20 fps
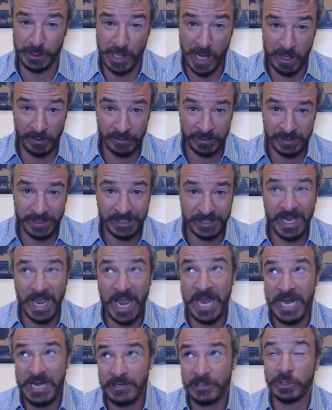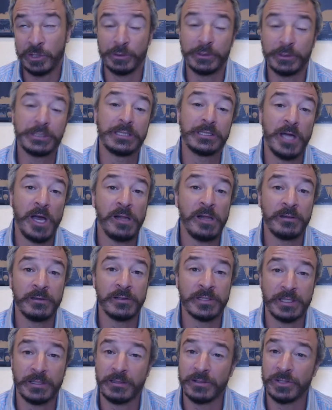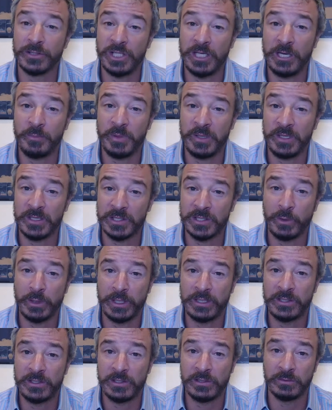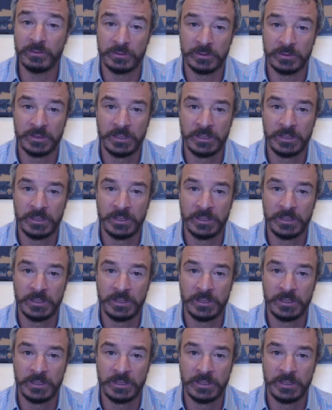That's $8 trillion, and our GDP is 22